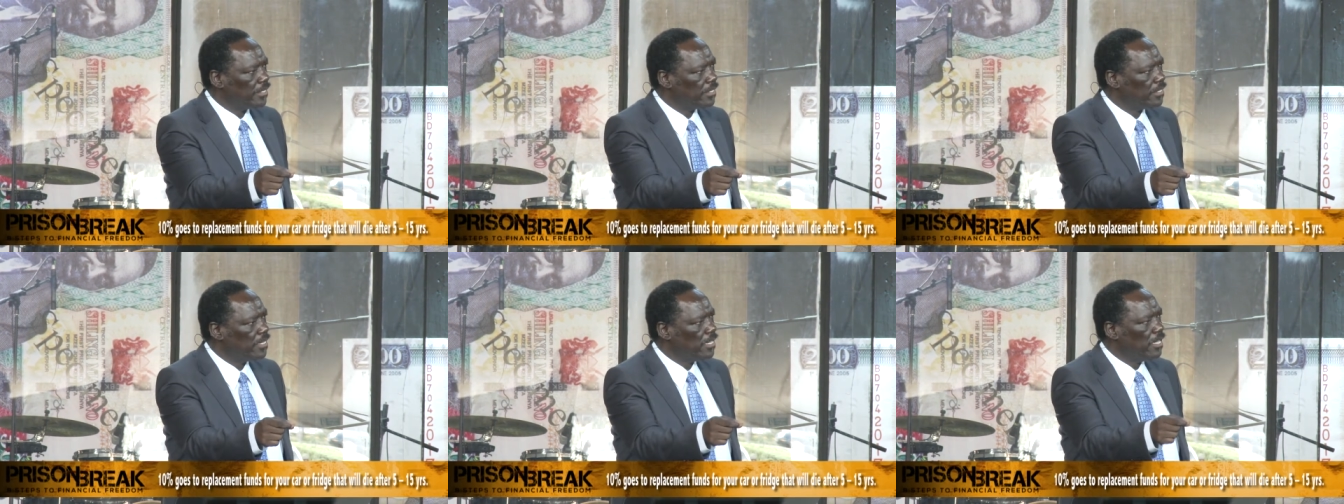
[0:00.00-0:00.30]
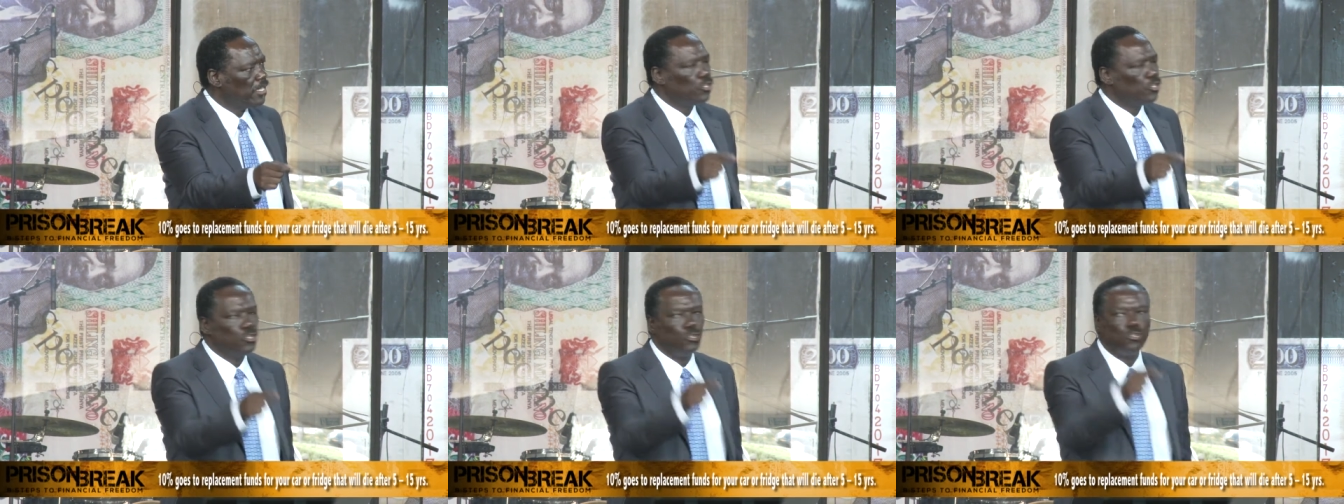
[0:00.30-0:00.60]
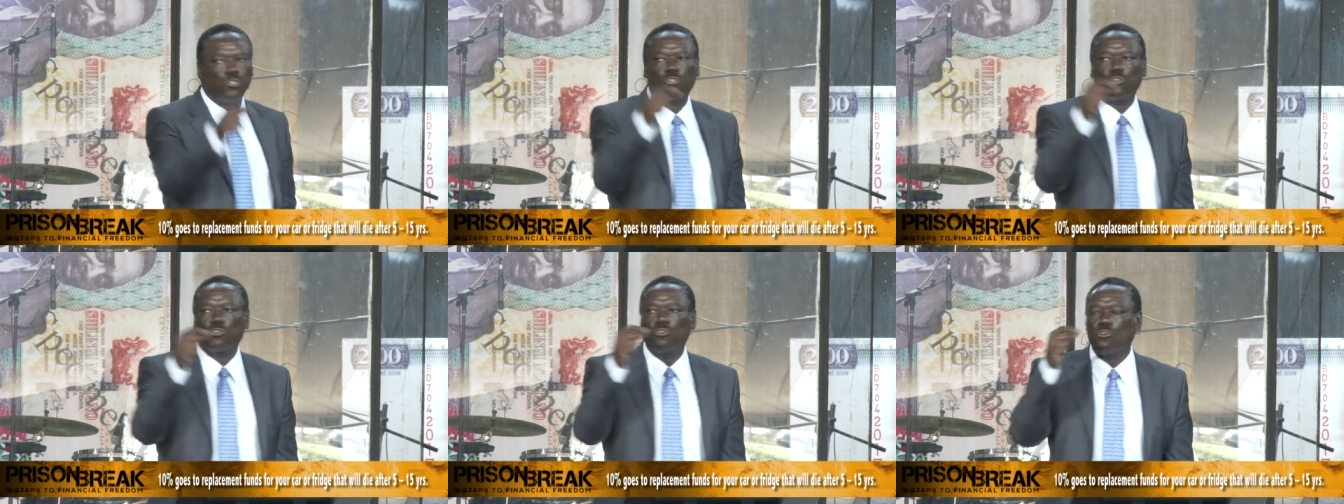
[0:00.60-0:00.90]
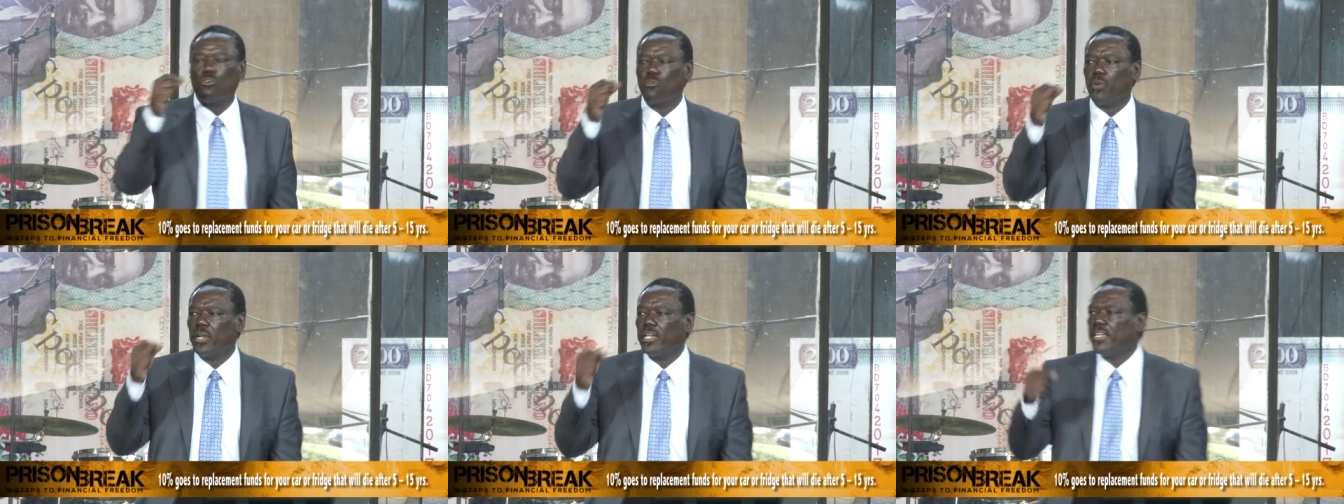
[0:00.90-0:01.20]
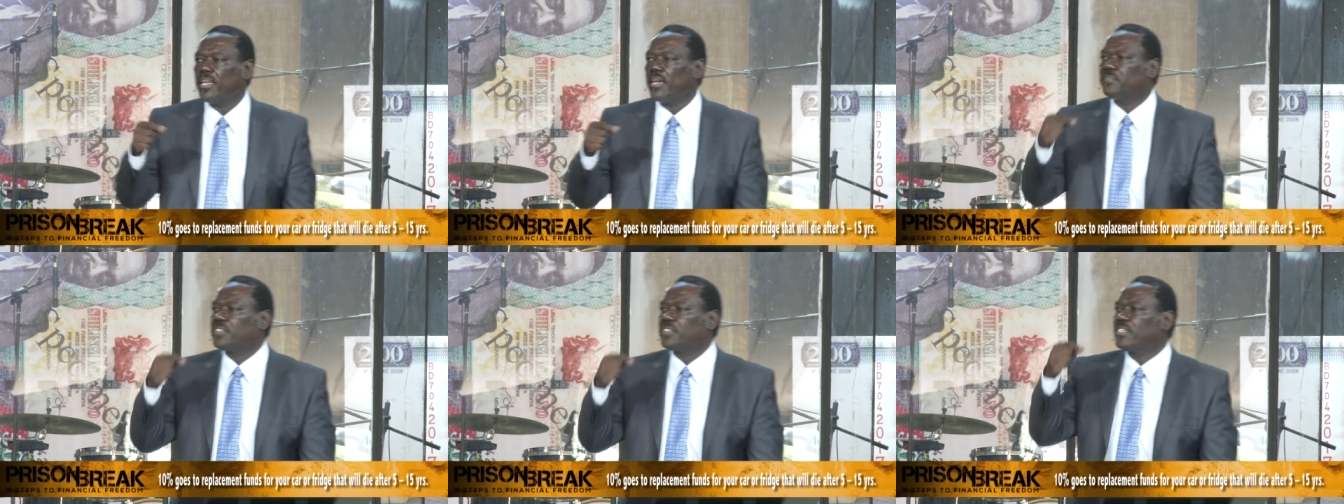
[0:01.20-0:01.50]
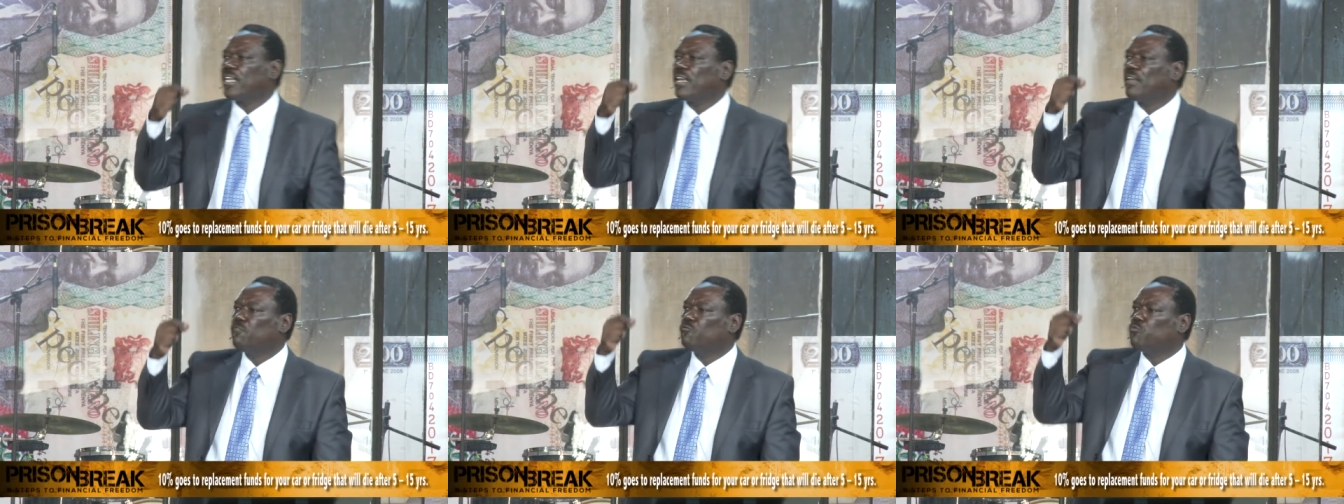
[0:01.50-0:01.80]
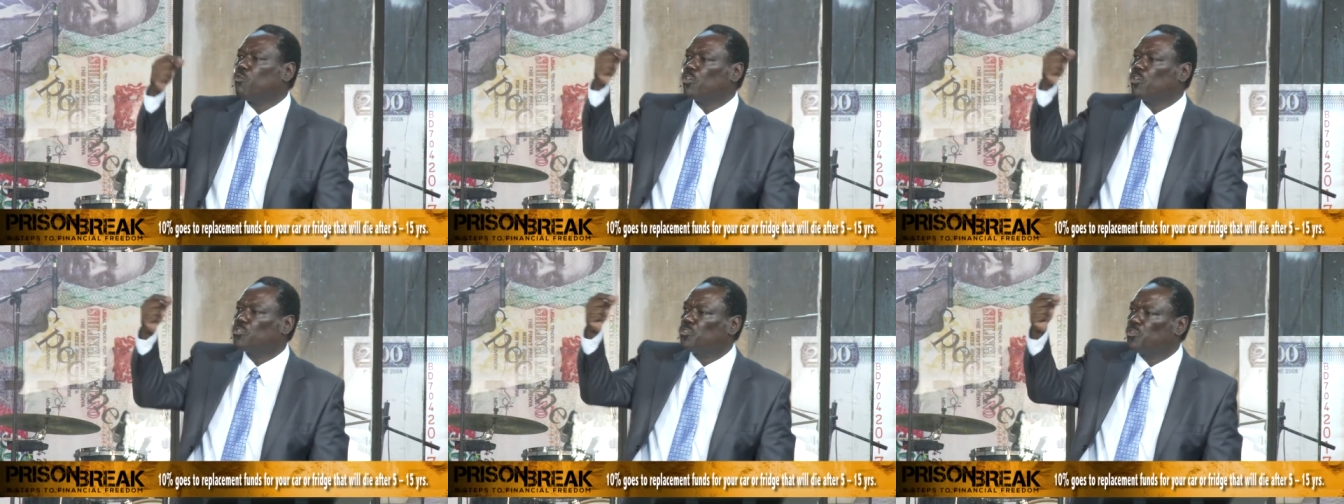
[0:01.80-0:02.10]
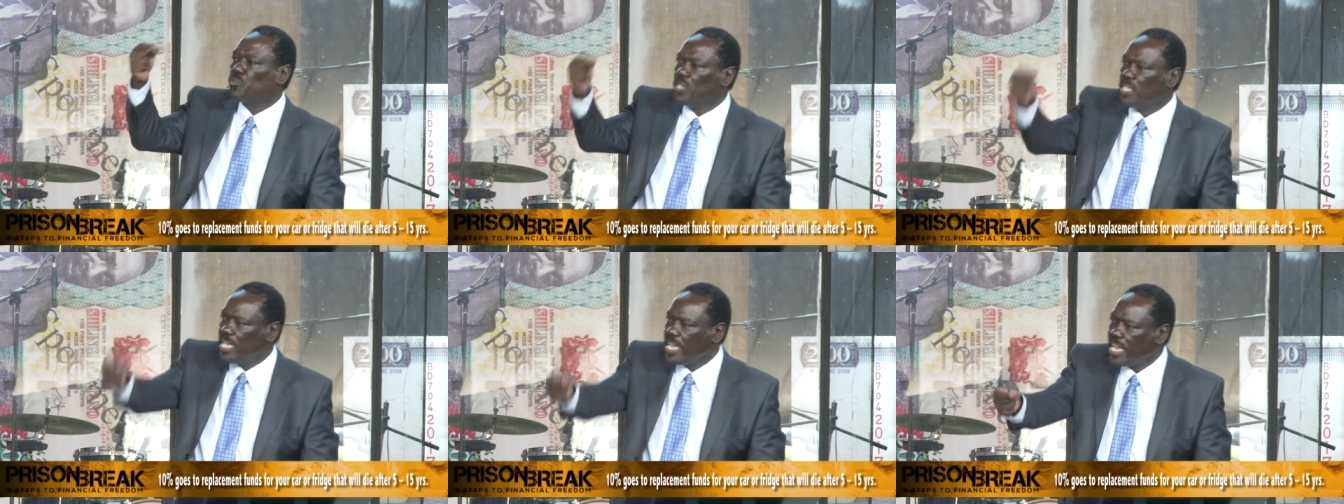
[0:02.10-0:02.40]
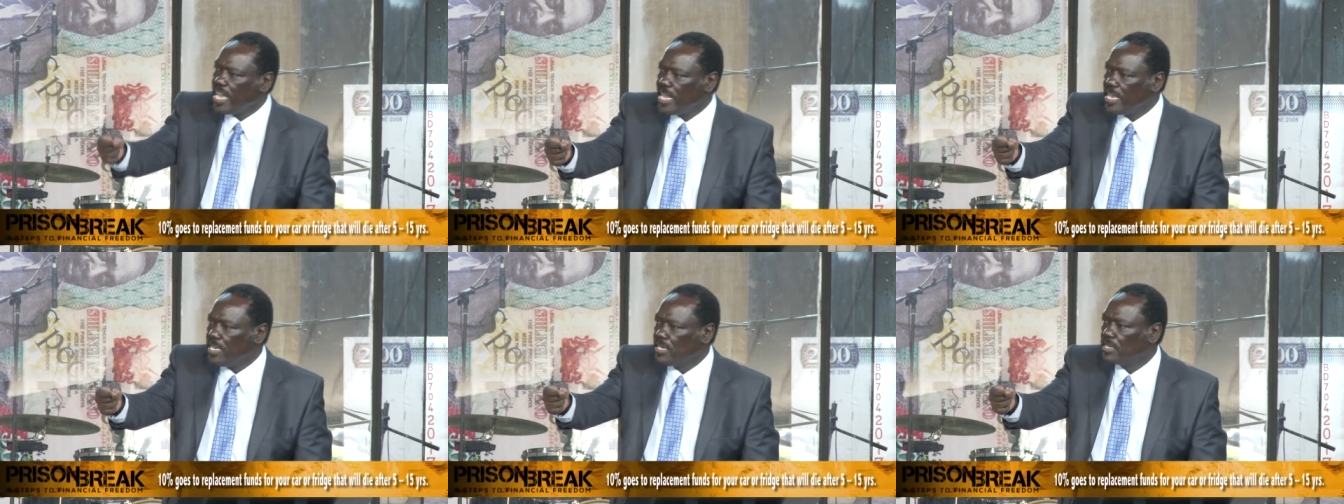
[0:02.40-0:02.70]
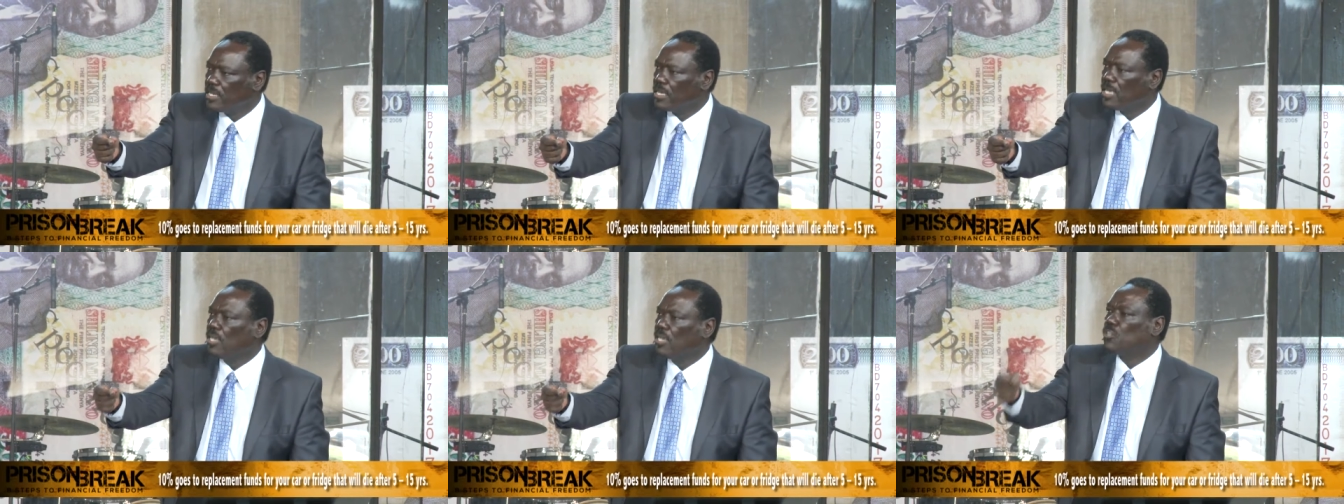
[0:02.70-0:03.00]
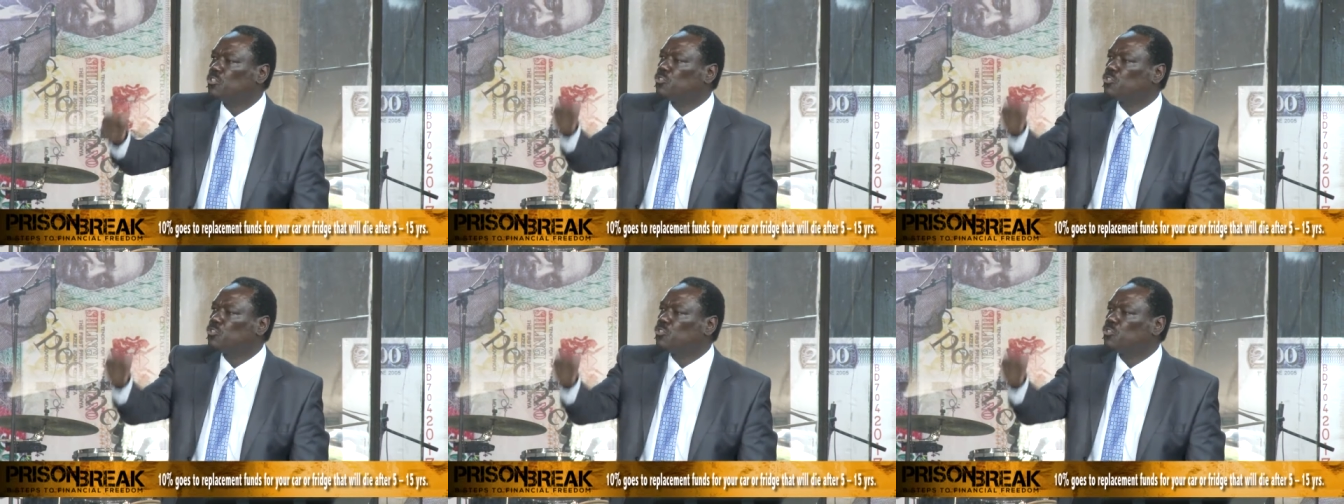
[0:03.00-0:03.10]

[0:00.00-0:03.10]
it, you should already have saved what you need